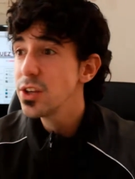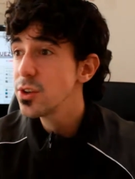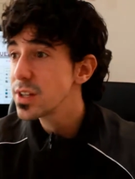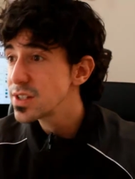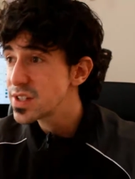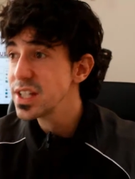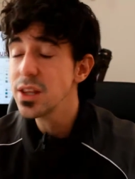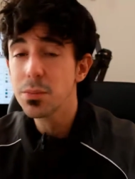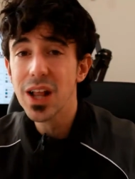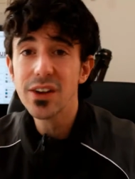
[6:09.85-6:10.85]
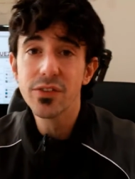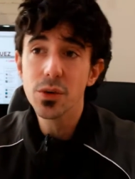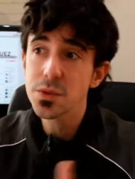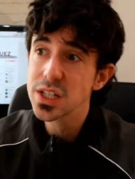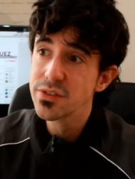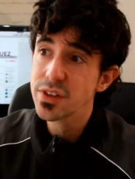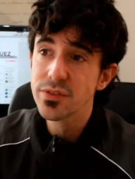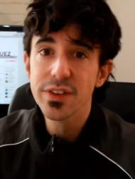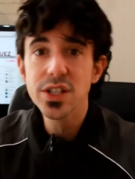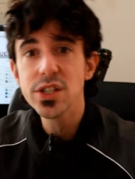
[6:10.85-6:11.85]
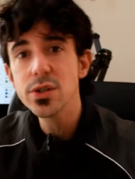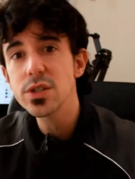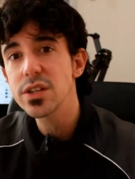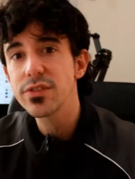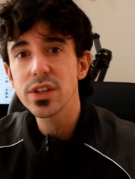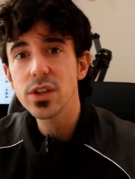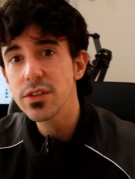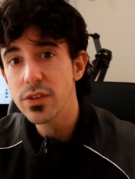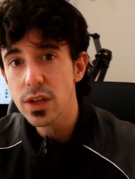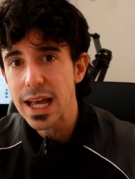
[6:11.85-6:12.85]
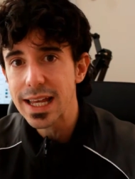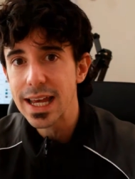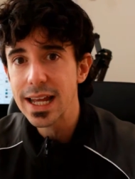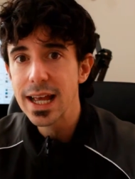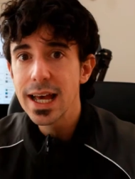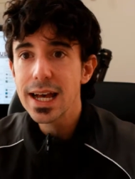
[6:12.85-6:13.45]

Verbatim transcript: You can see the platform, see if it fits you, see if you like it,